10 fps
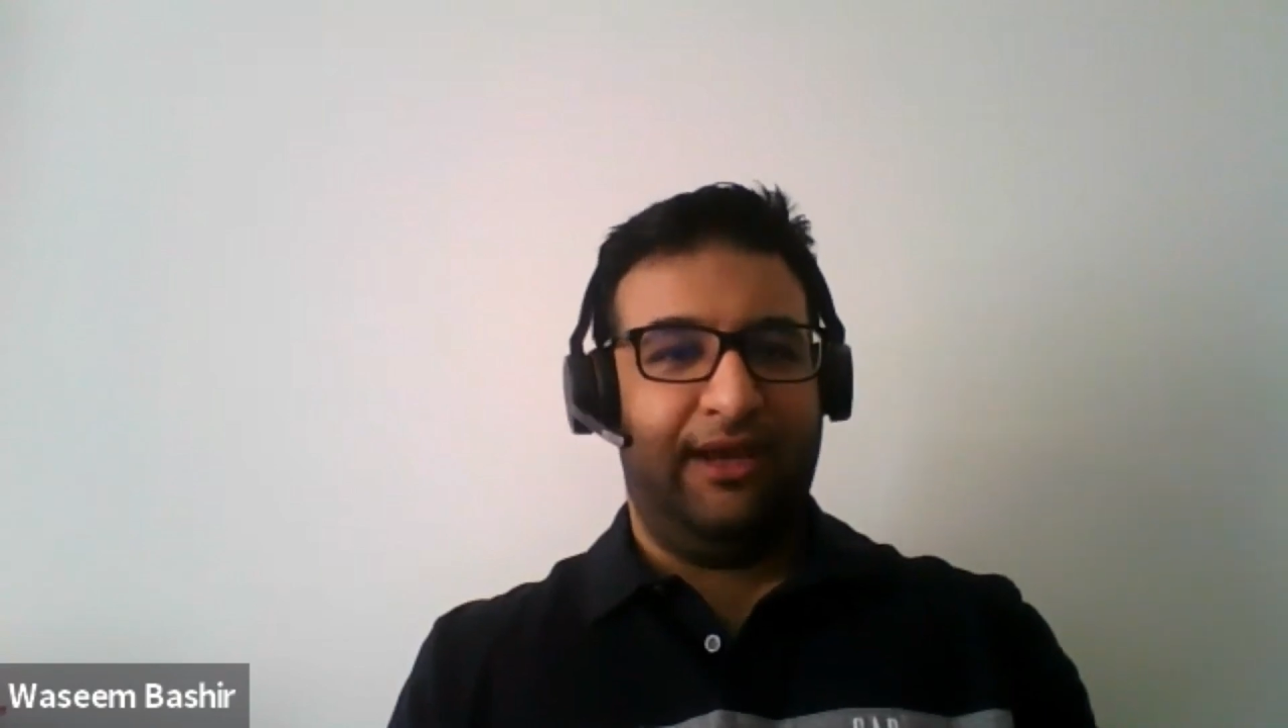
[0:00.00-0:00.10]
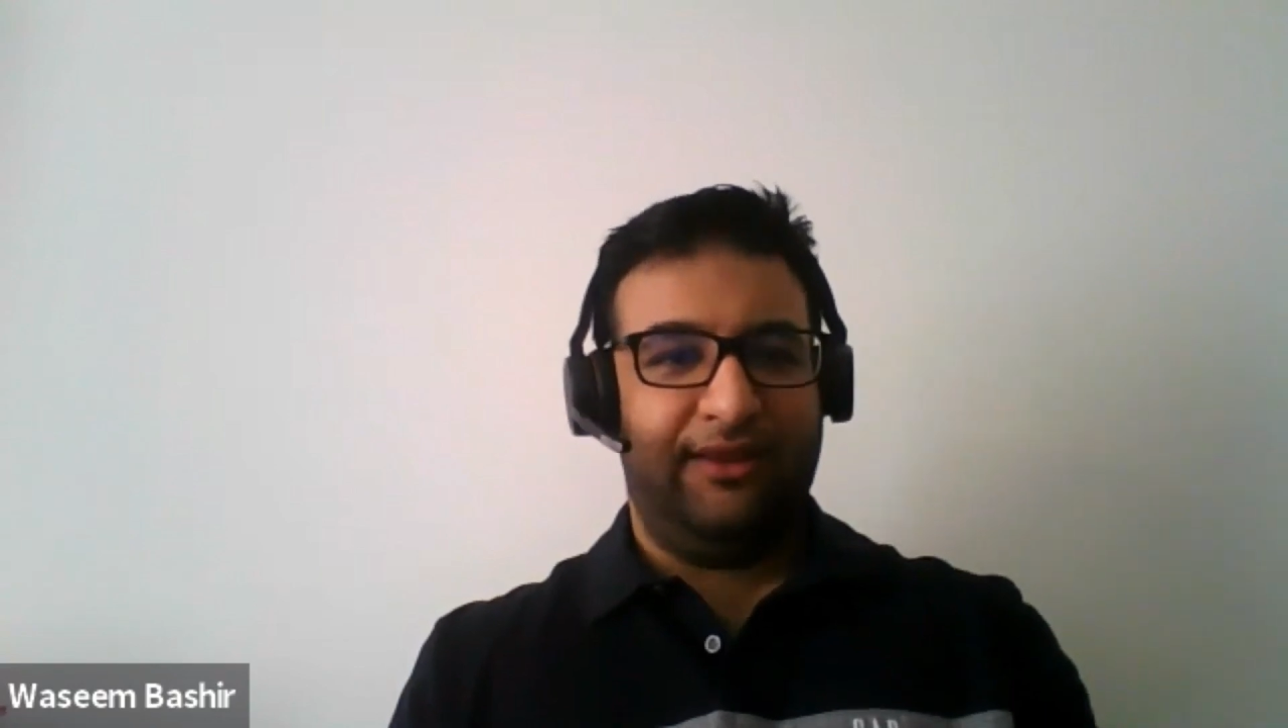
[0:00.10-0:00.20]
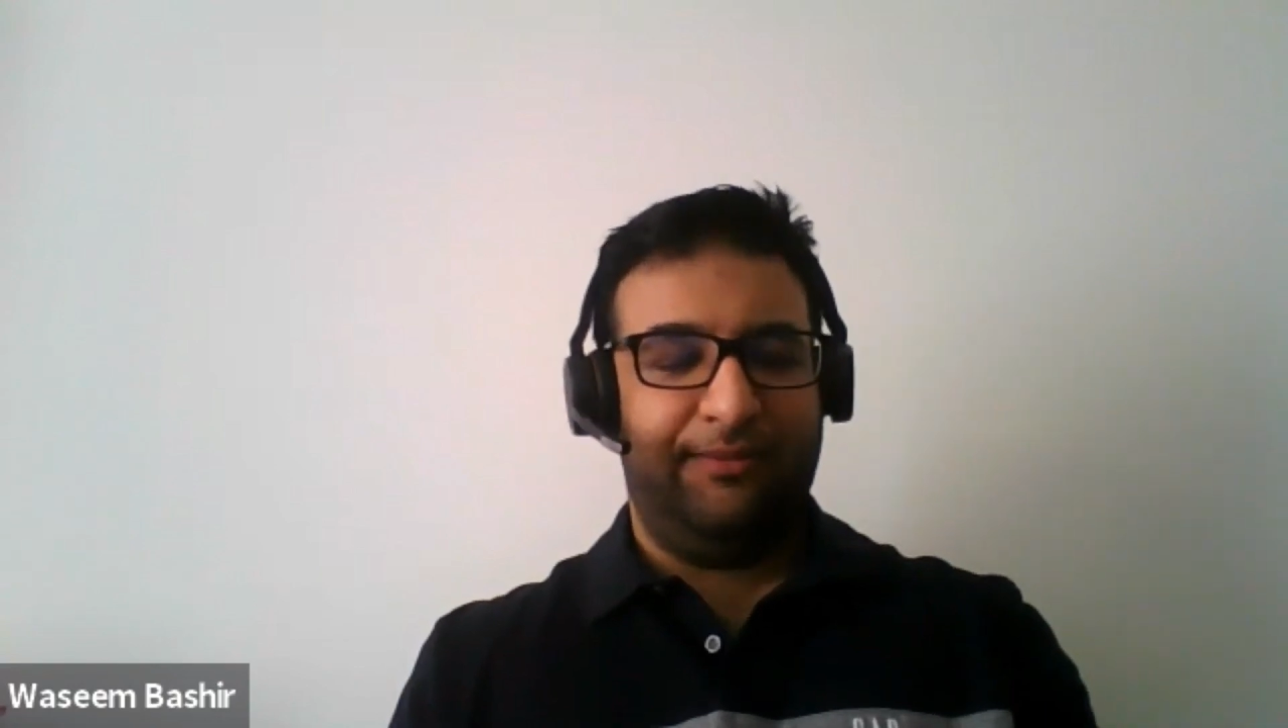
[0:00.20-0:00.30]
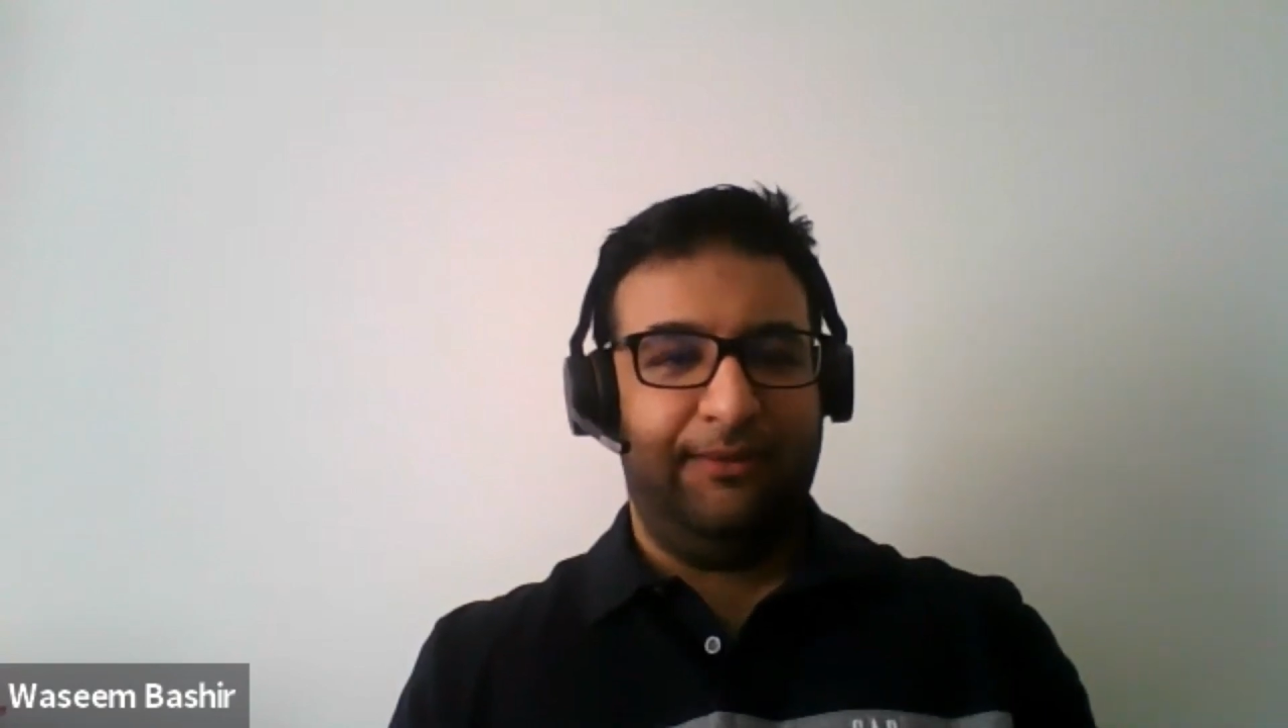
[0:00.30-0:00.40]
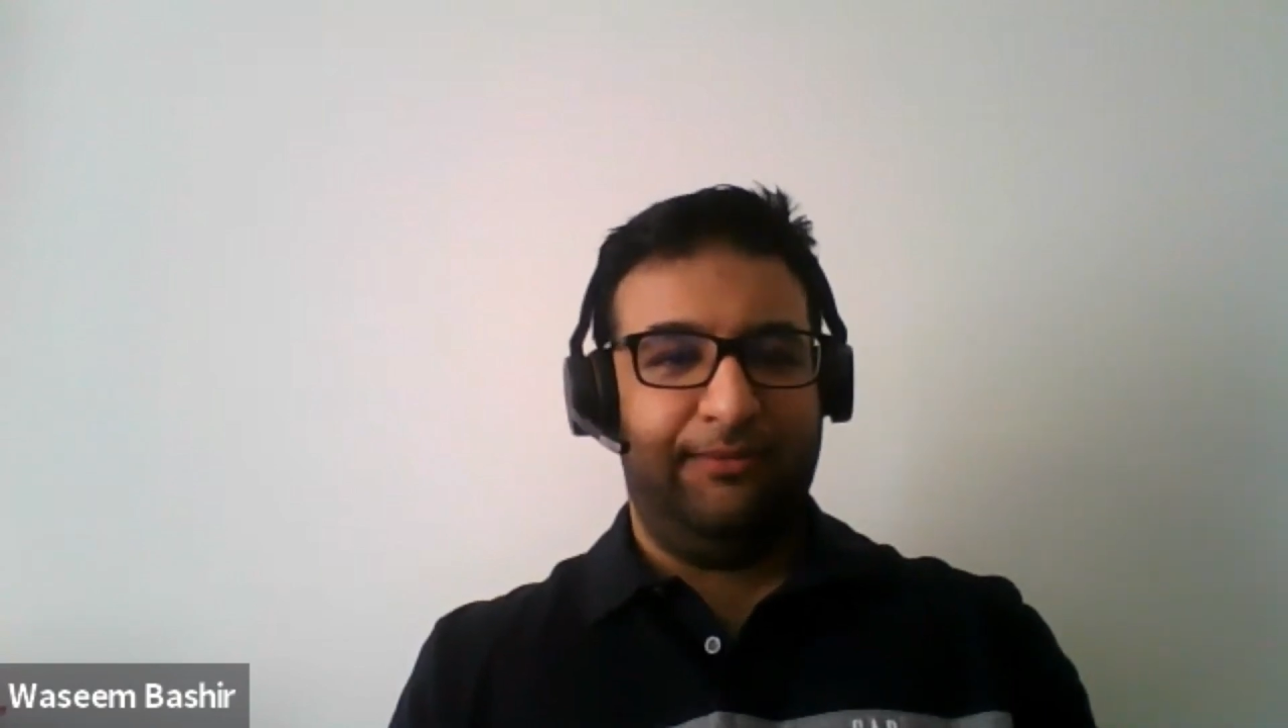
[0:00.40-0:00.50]

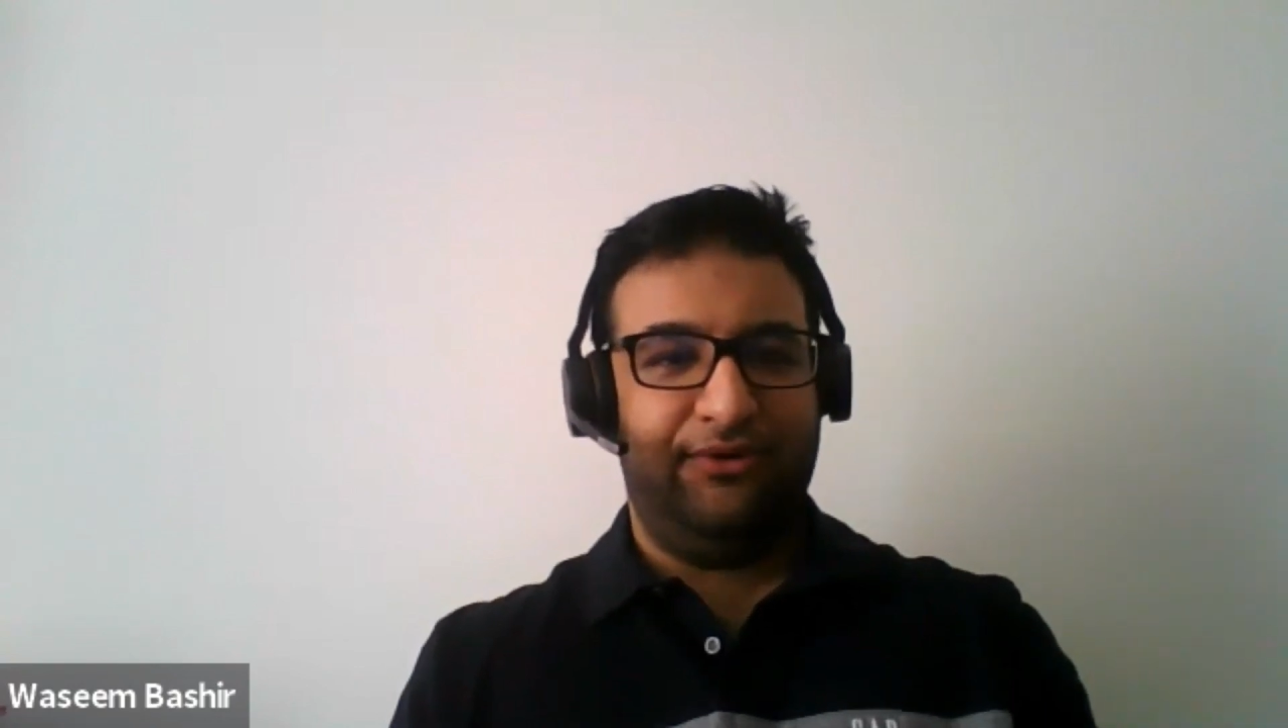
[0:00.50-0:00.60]
other people